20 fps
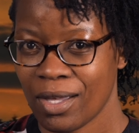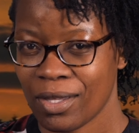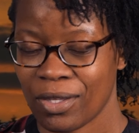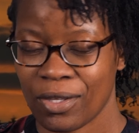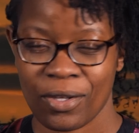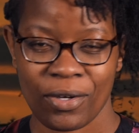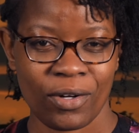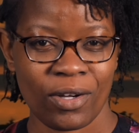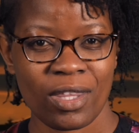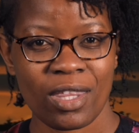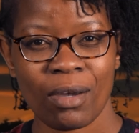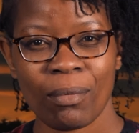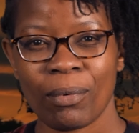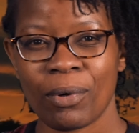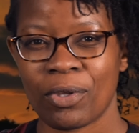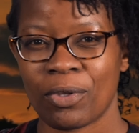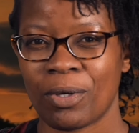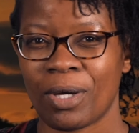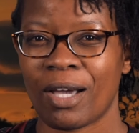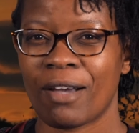You know that
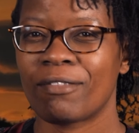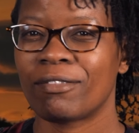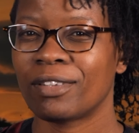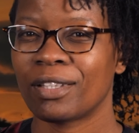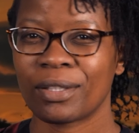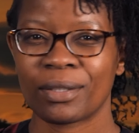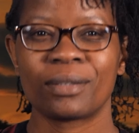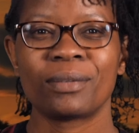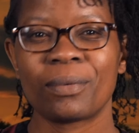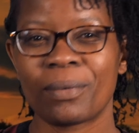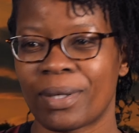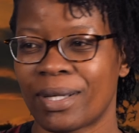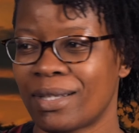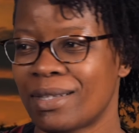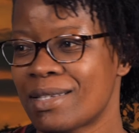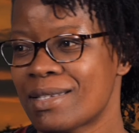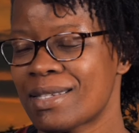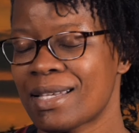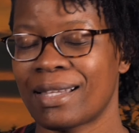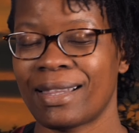when you have little
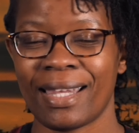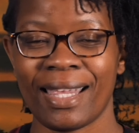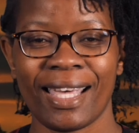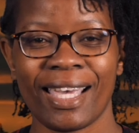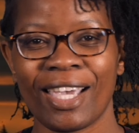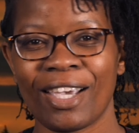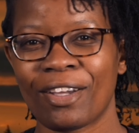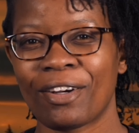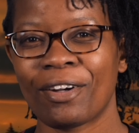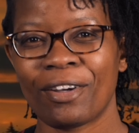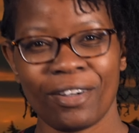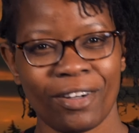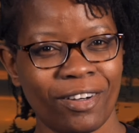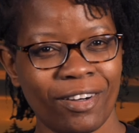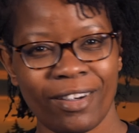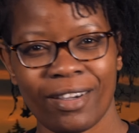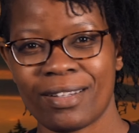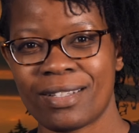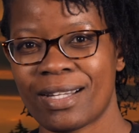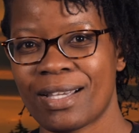ones and they get
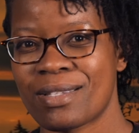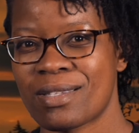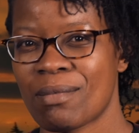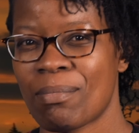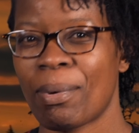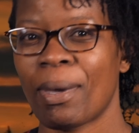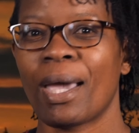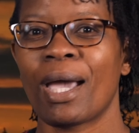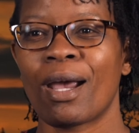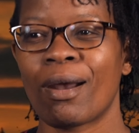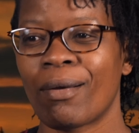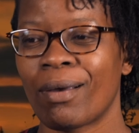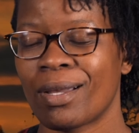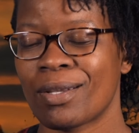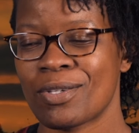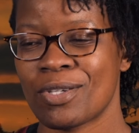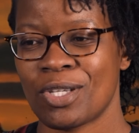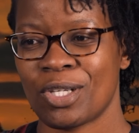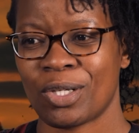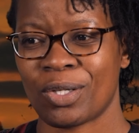hurt, as a
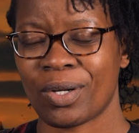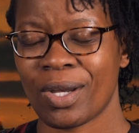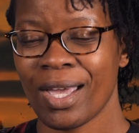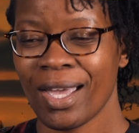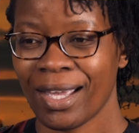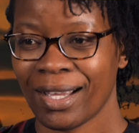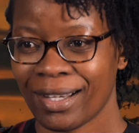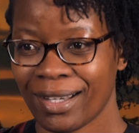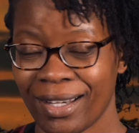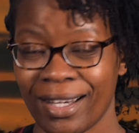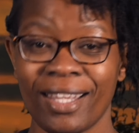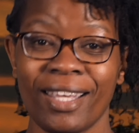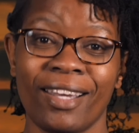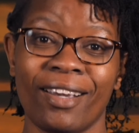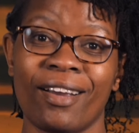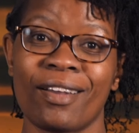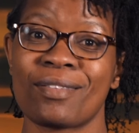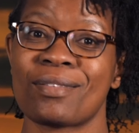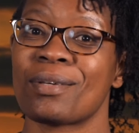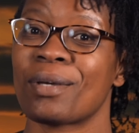parent, you're
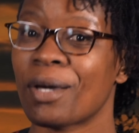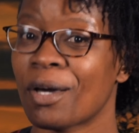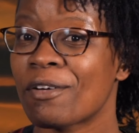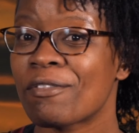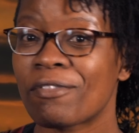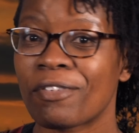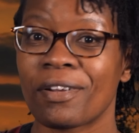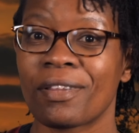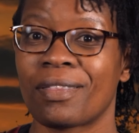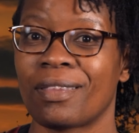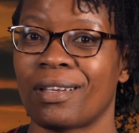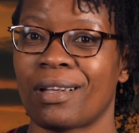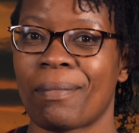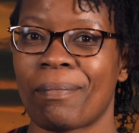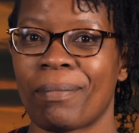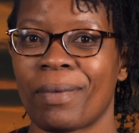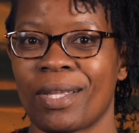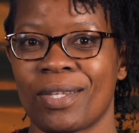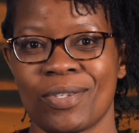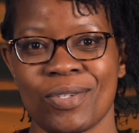near to comfort
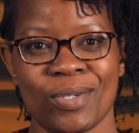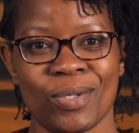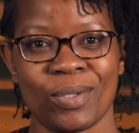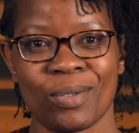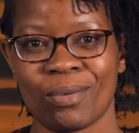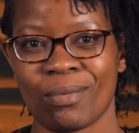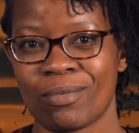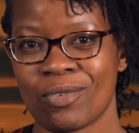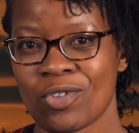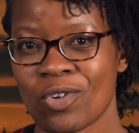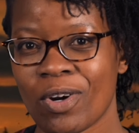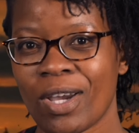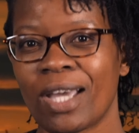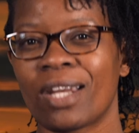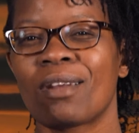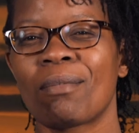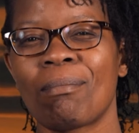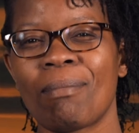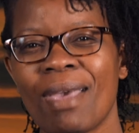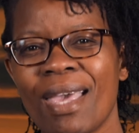them and to try
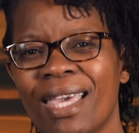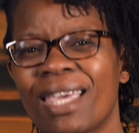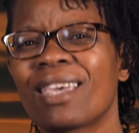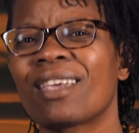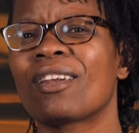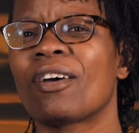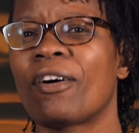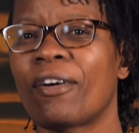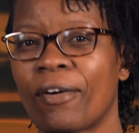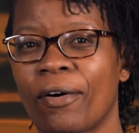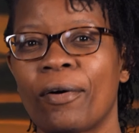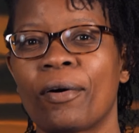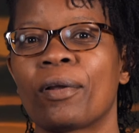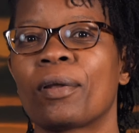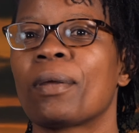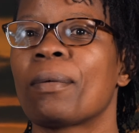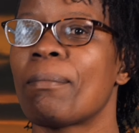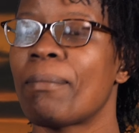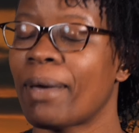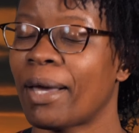to make it
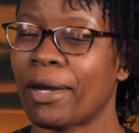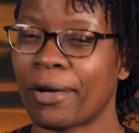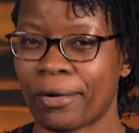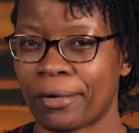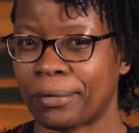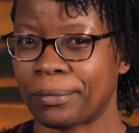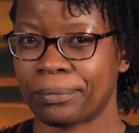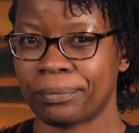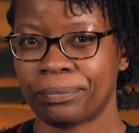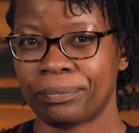all better.